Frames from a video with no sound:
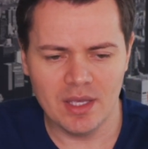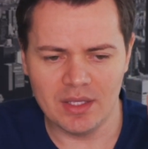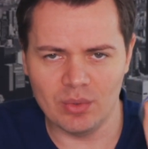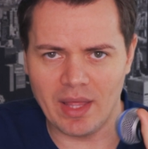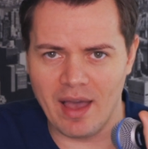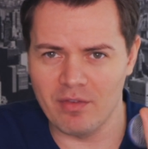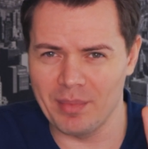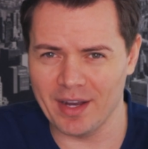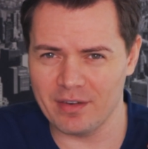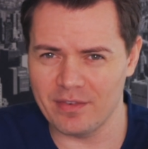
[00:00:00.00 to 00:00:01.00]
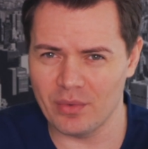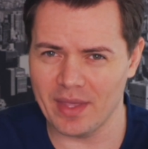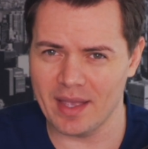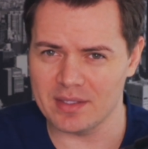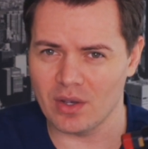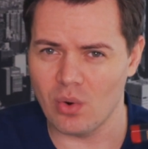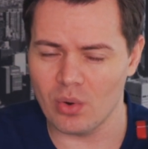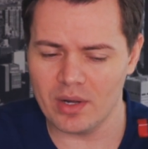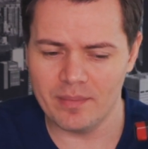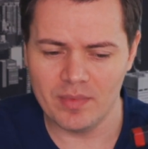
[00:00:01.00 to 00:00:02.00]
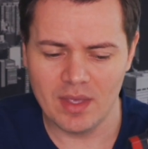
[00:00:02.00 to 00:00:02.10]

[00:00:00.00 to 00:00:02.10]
you'll have a microphone that has a cord.